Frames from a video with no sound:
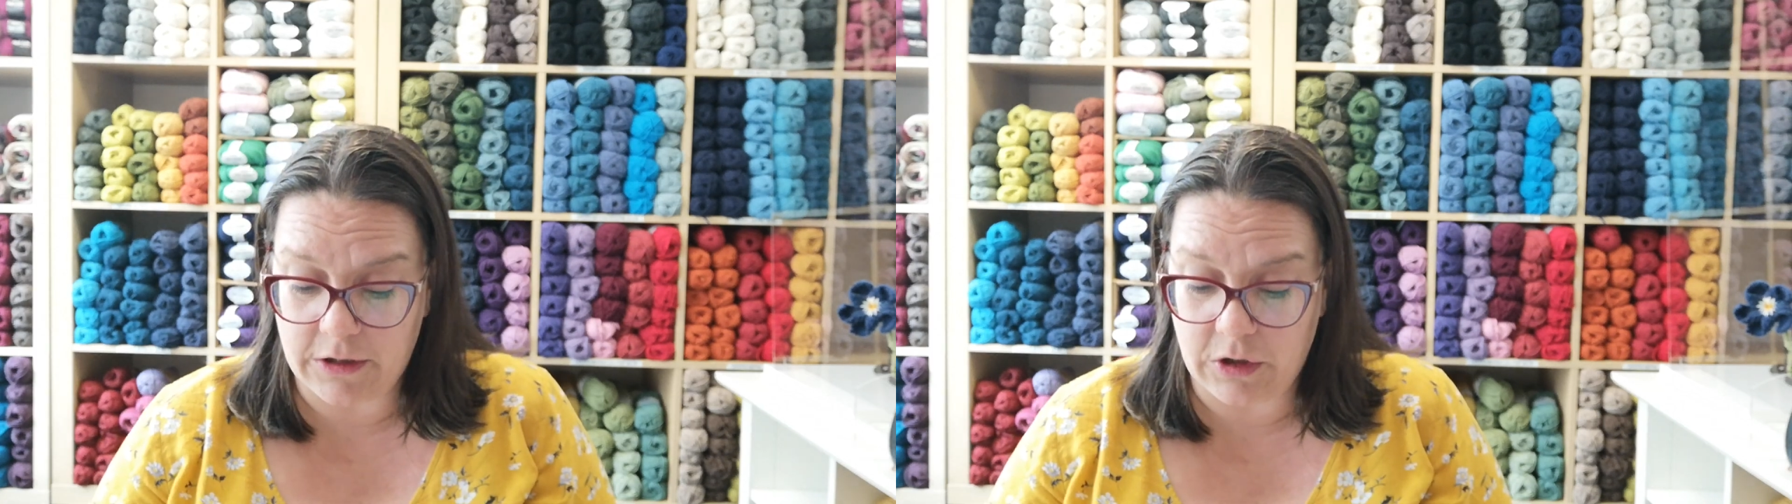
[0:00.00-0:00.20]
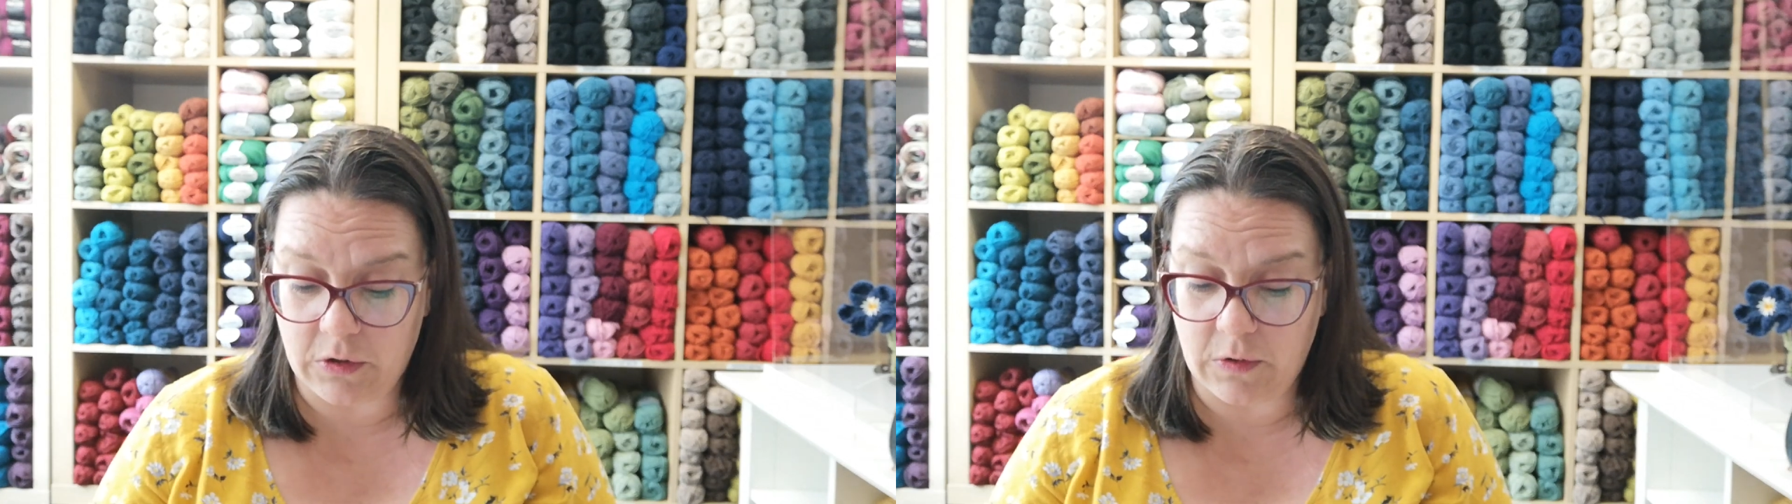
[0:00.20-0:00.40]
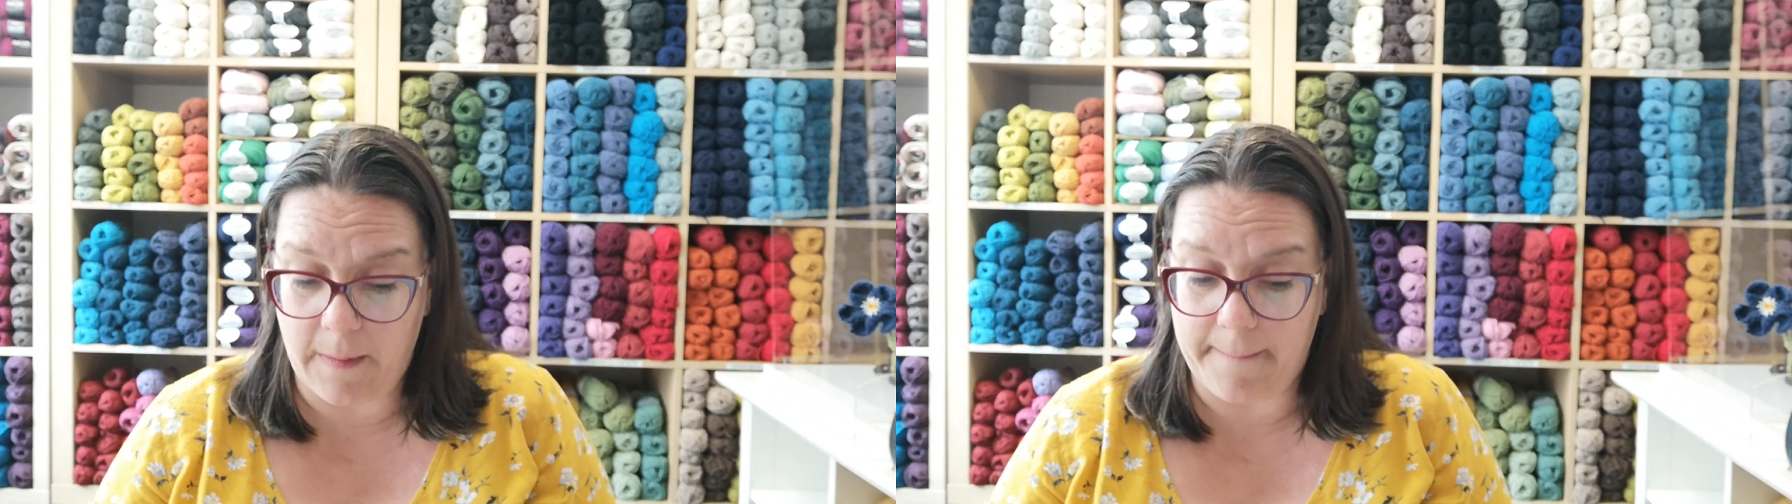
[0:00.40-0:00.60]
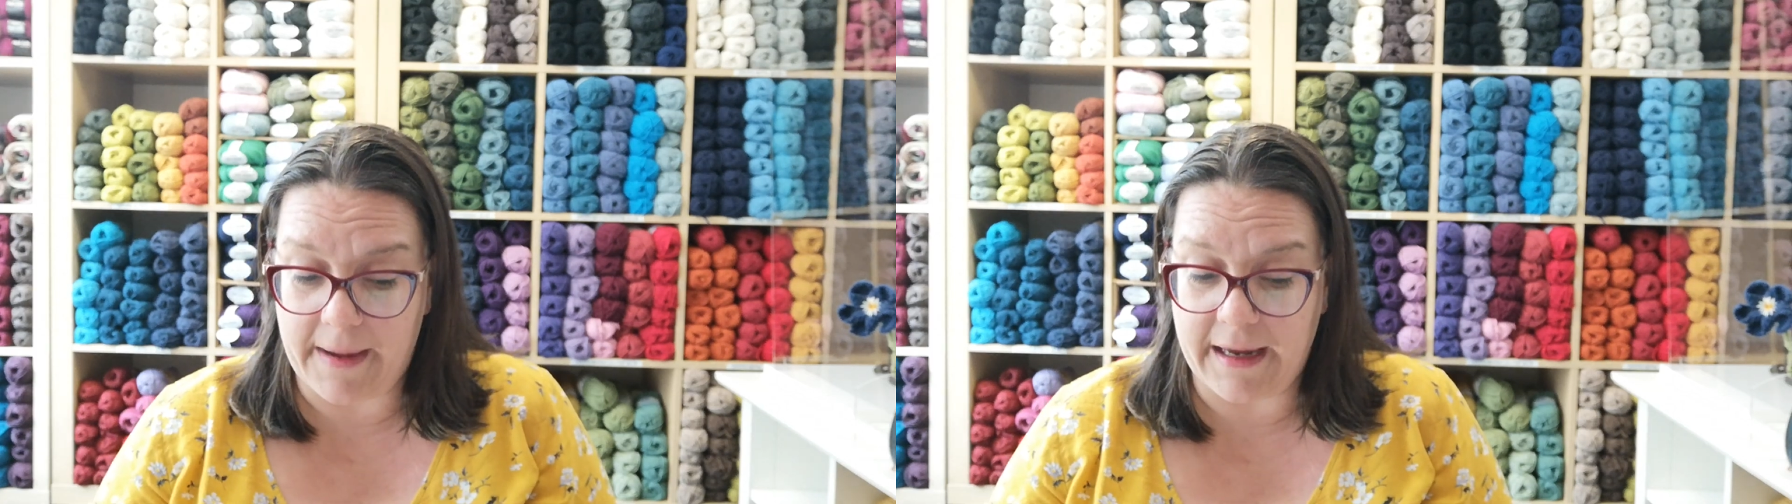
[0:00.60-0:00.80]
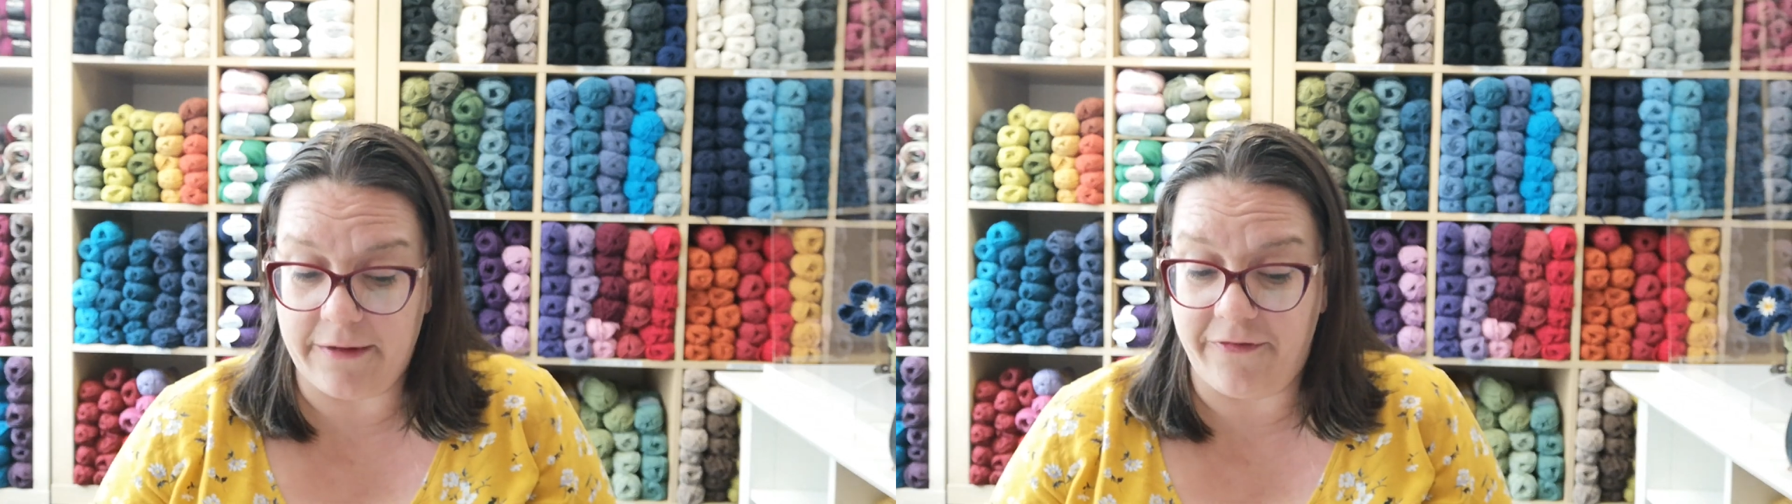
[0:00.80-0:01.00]
you
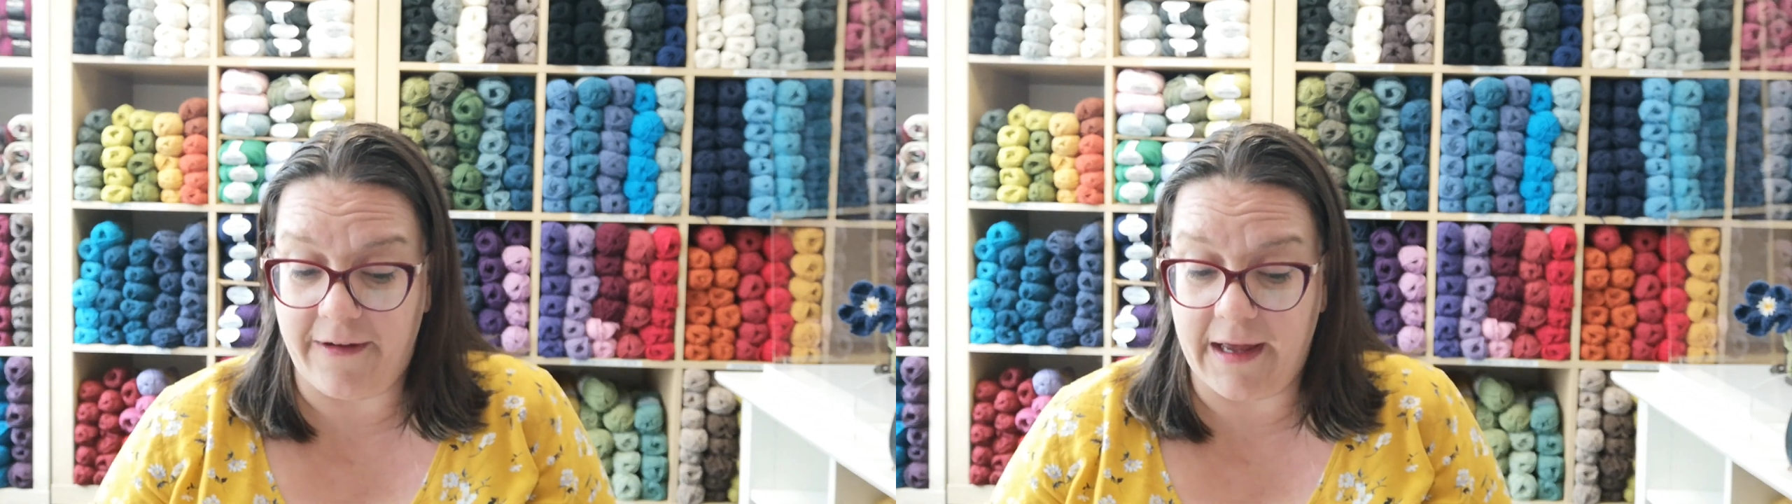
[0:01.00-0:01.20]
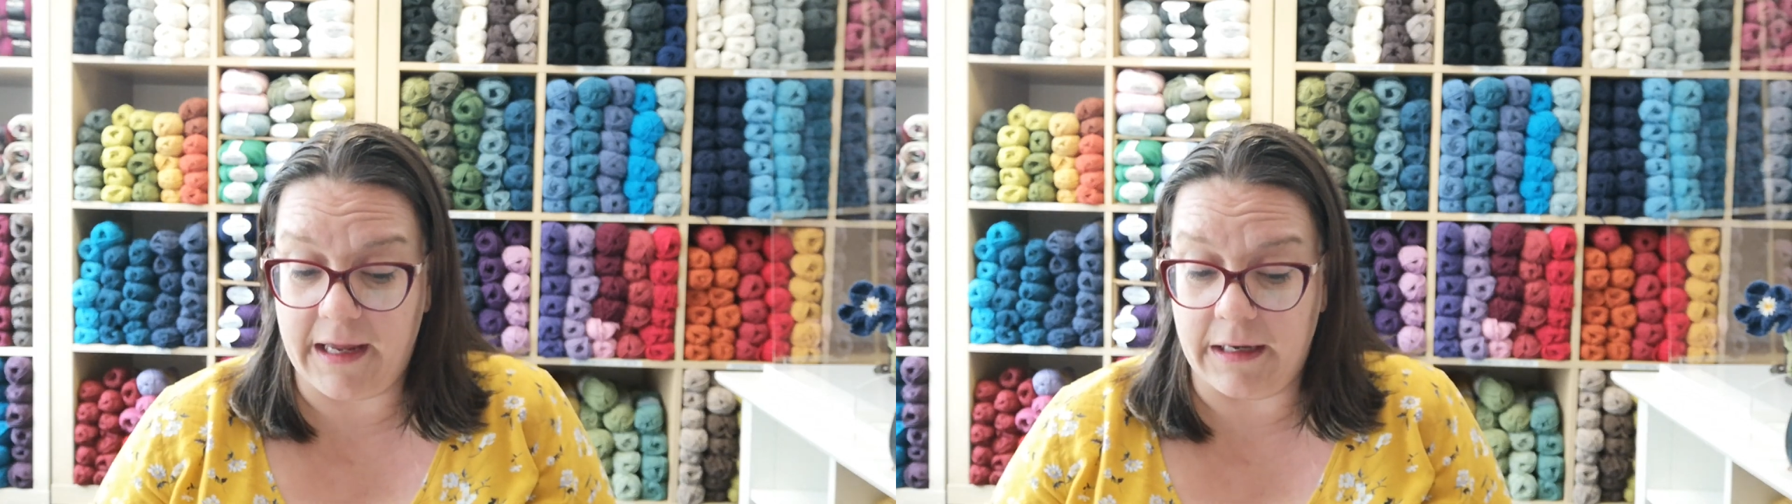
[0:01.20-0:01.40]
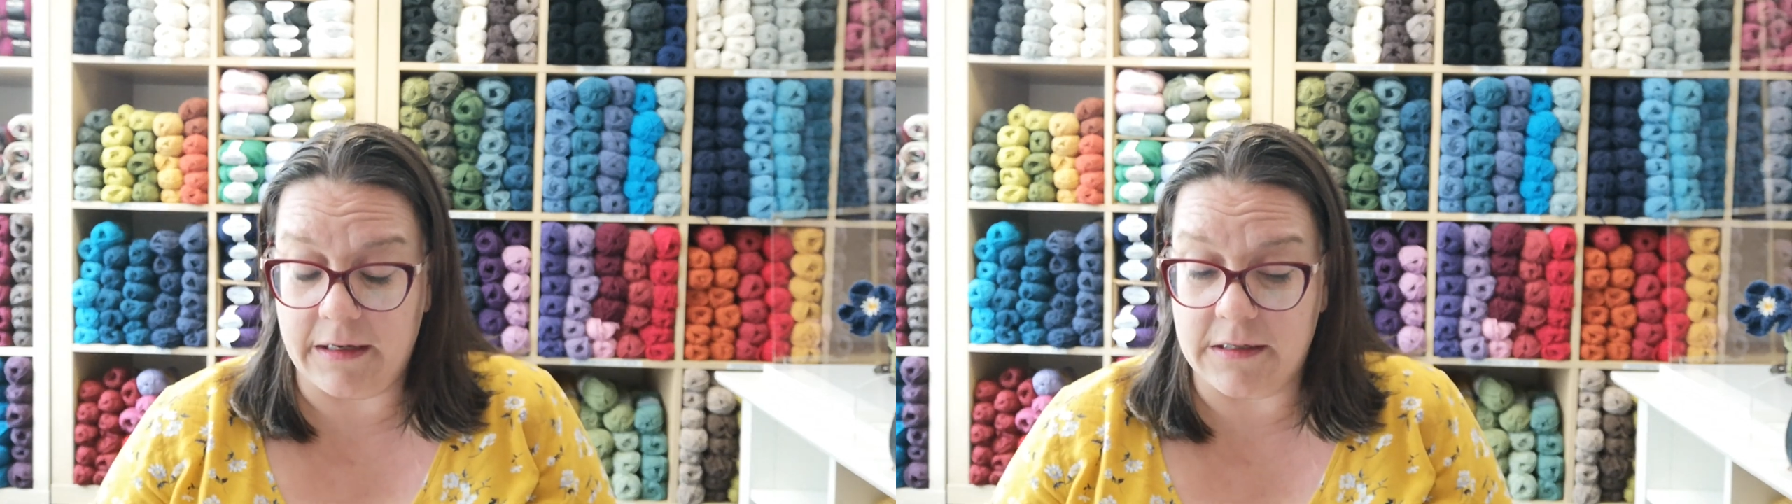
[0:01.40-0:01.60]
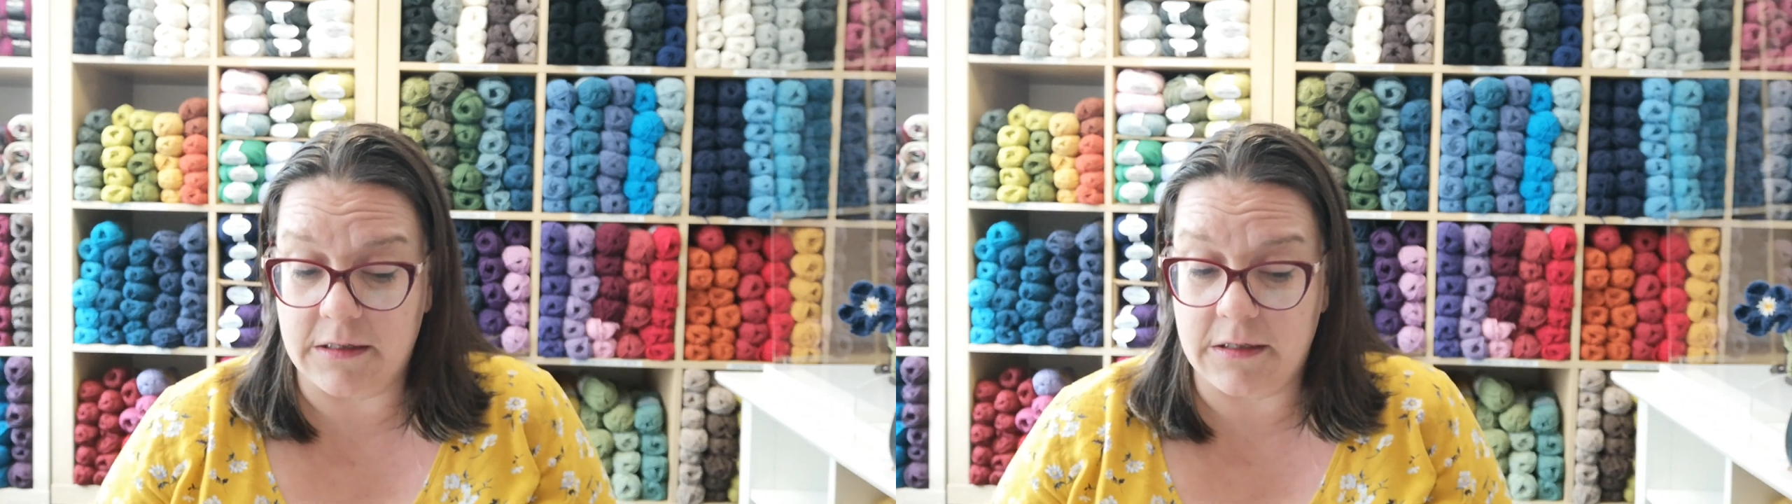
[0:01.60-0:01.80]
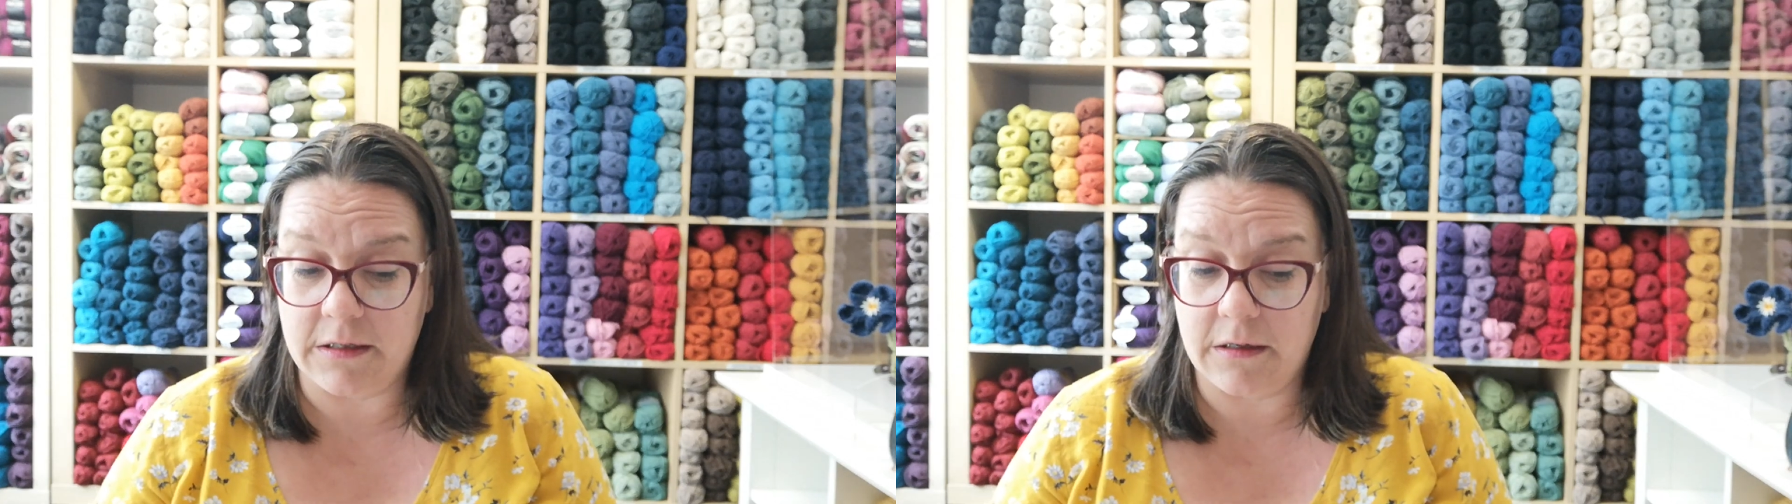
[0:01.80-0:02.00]
might find